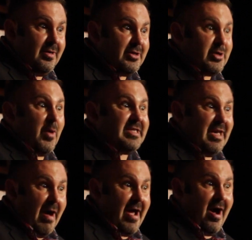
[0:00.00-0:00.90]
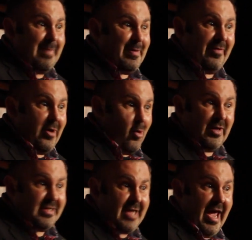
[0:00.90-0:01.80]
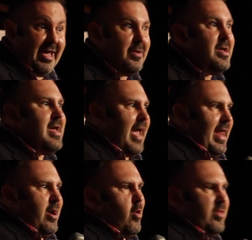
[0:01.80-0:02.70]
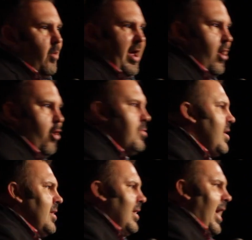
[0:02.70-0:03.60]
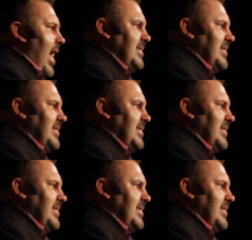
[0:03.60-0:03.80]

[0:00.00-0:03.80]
So I see my iPod there. It wasn't taken. And I know on the way home, I